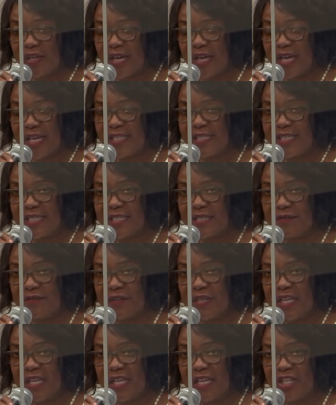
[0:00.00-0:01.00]

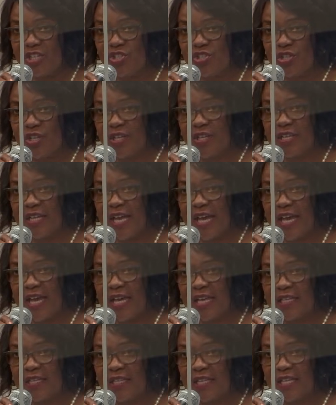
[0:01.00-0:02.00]
identification
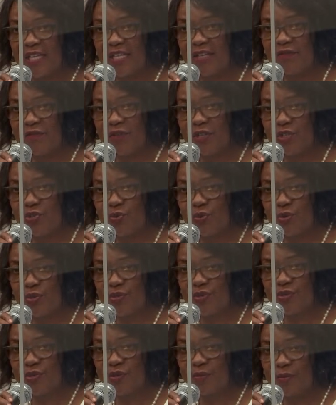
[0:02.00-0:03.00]
and
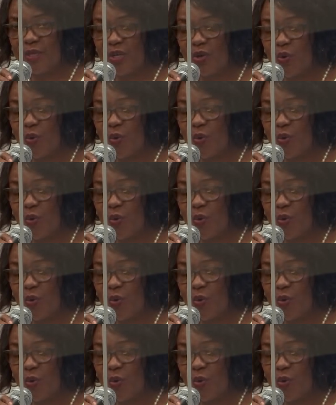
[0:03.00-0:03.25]
individuals could be